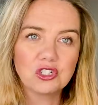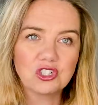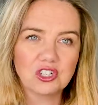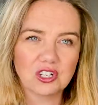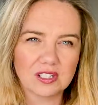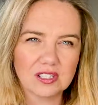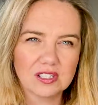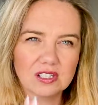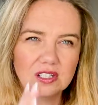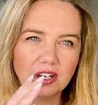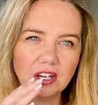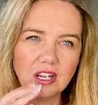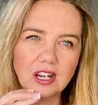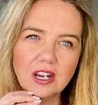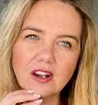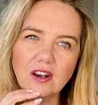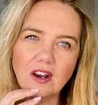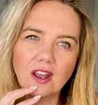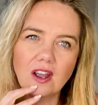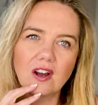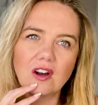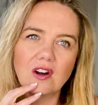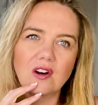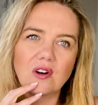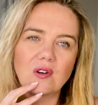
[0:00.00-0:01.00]
Just so you
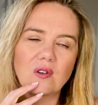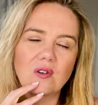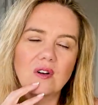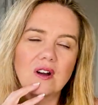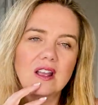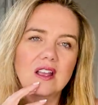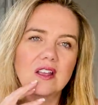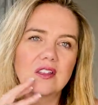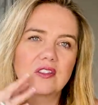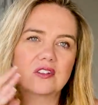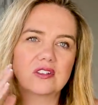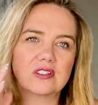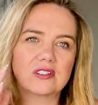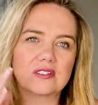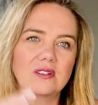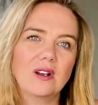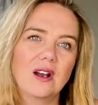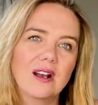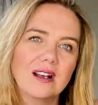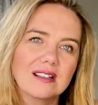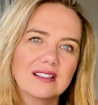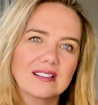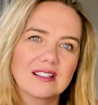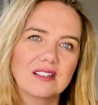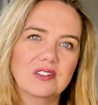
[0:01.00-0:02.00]
know, the
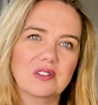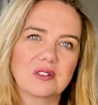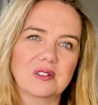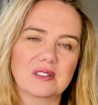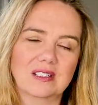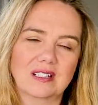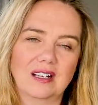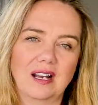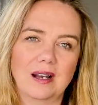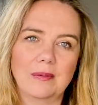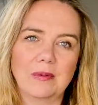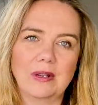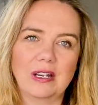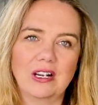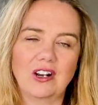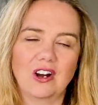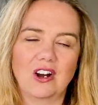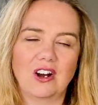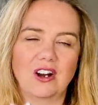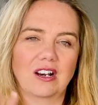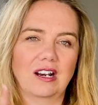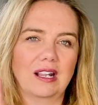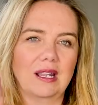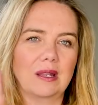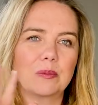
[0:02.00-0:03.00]
sausage is coming
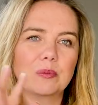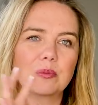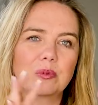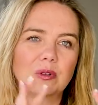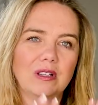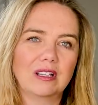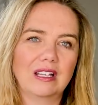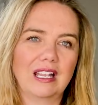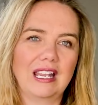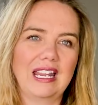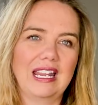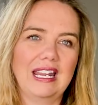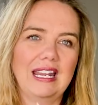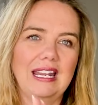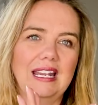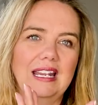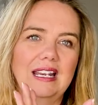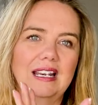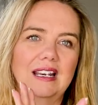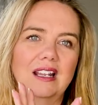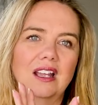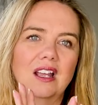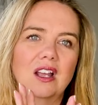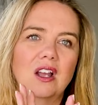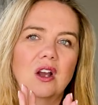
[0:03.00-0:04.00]
on a
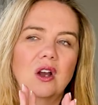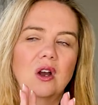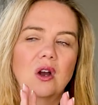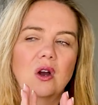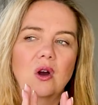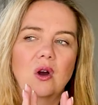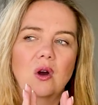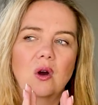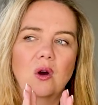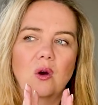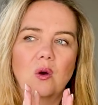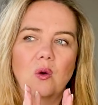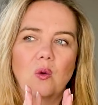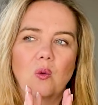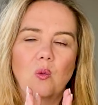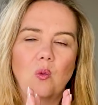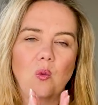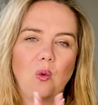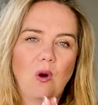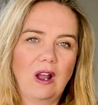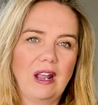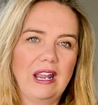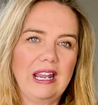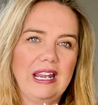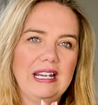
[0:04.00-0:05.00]
plain
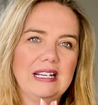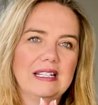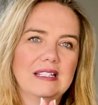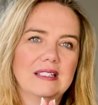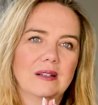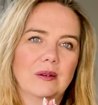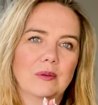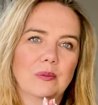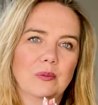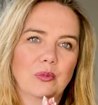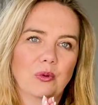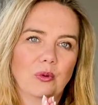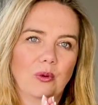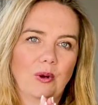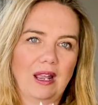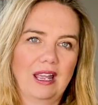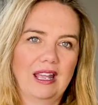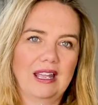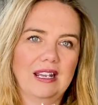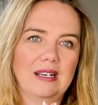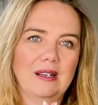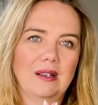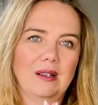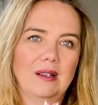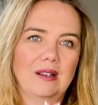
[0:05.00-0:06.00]
white
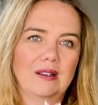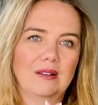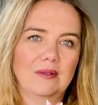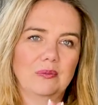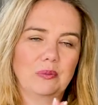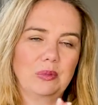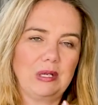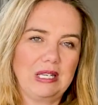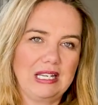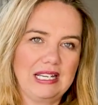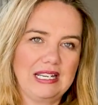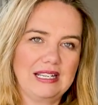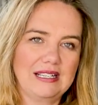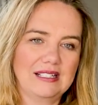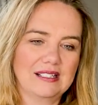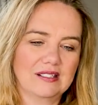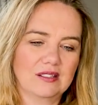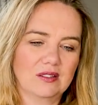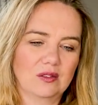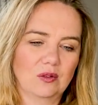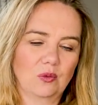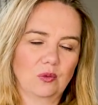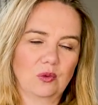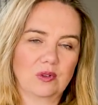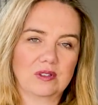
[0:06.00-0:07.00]
bread
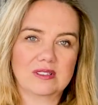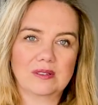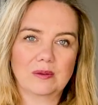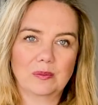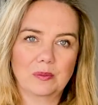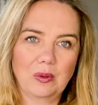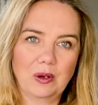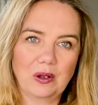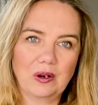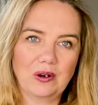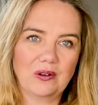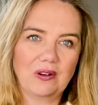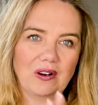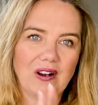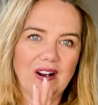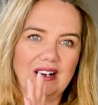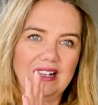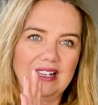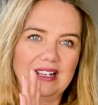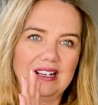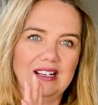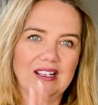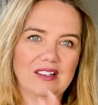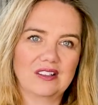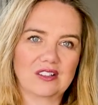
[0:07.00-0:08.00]
piece with some butter on
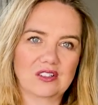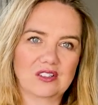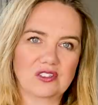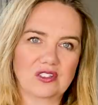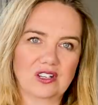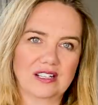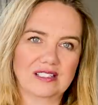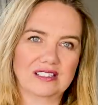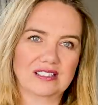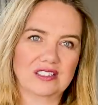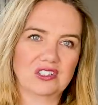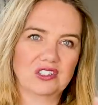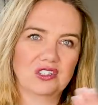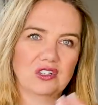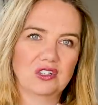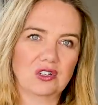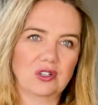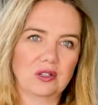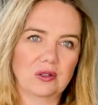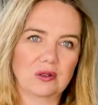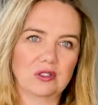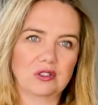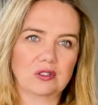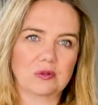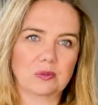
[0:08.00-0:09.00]
it and the sausage, and you
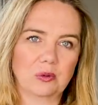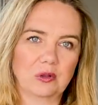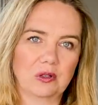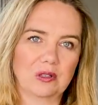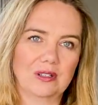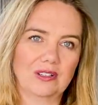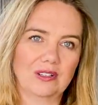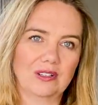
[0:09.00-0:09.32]
can just put